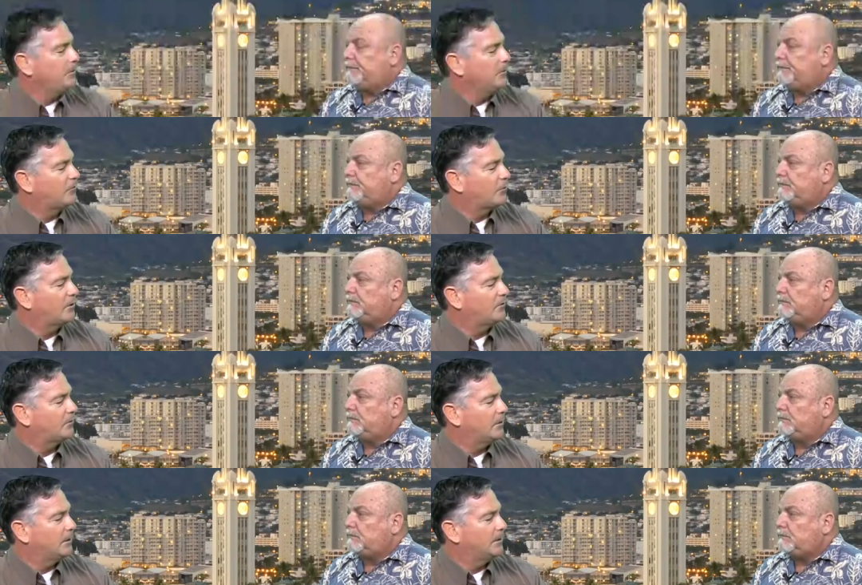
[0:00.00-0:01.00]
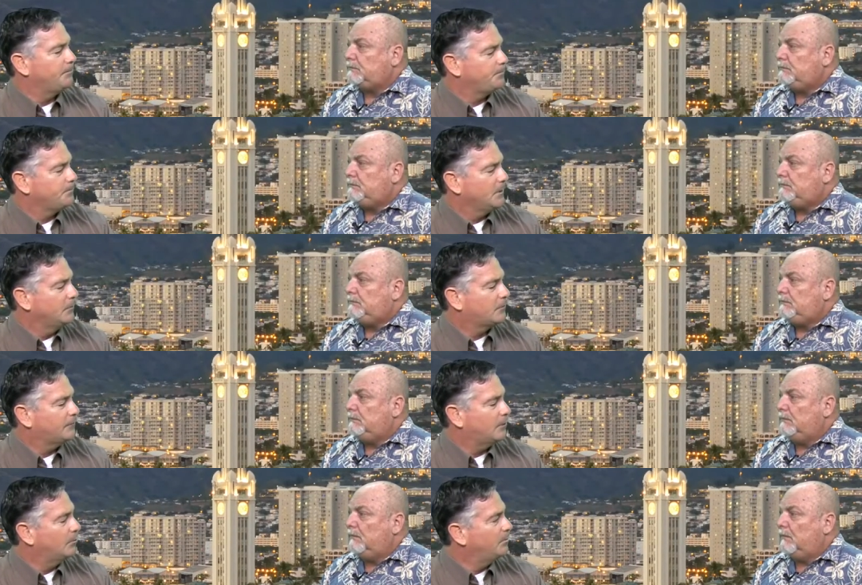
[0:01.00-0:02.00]
Speaker 1: the shortest um,
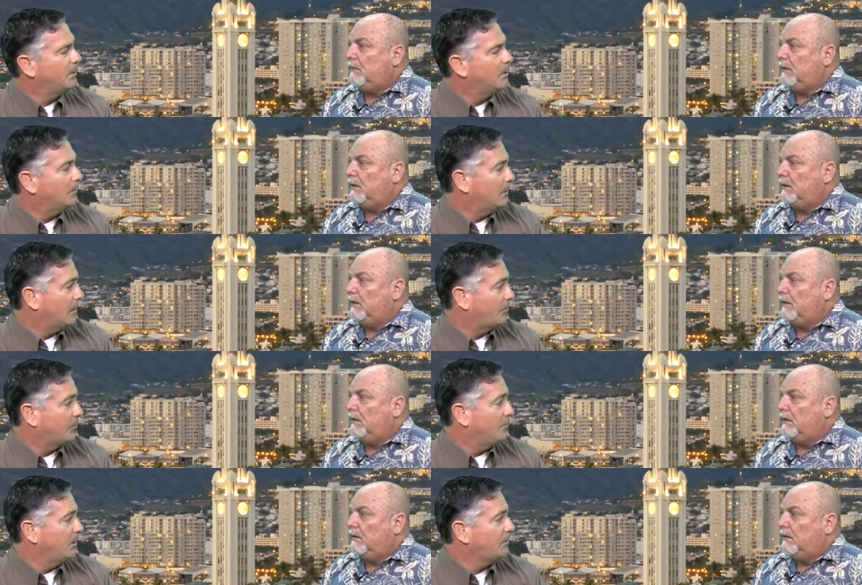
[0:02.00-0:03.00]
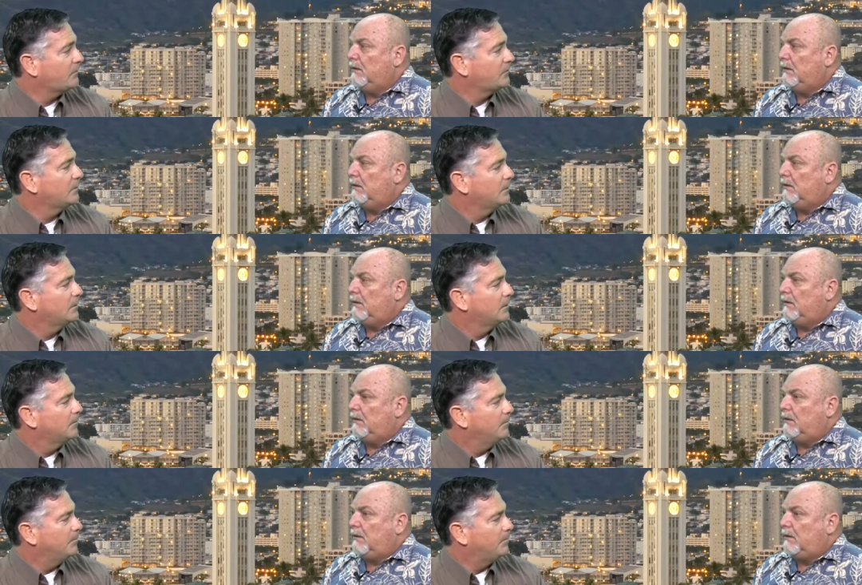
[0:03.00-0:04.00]
interval would be about 30 minutes
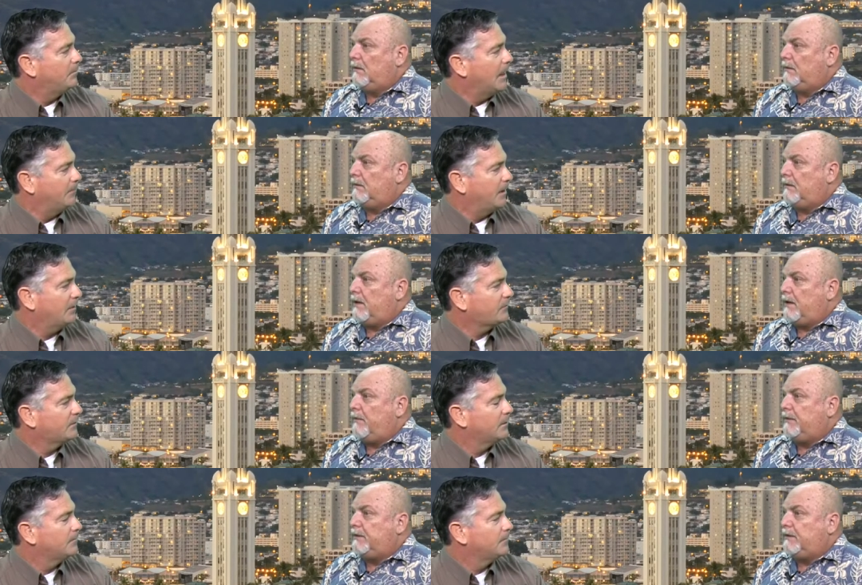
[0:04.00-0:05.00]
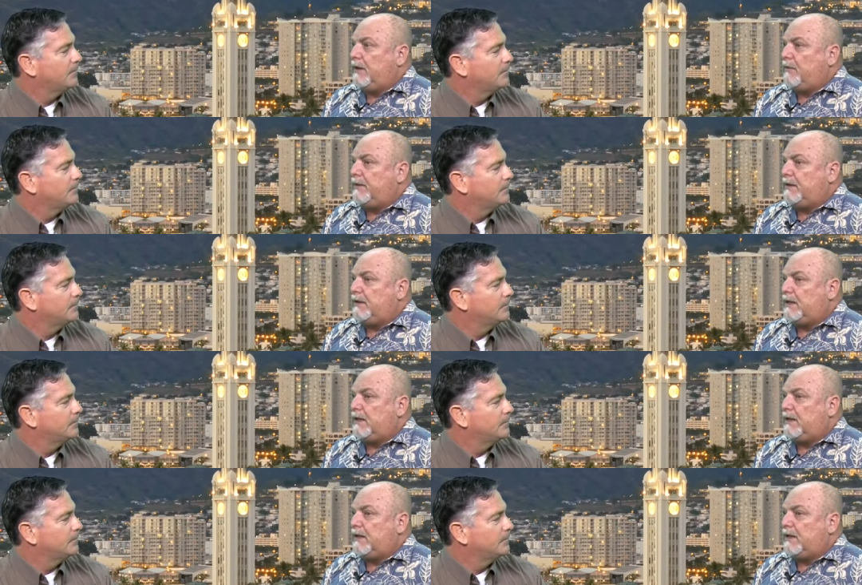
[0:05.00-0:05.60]
at best? I would I would think that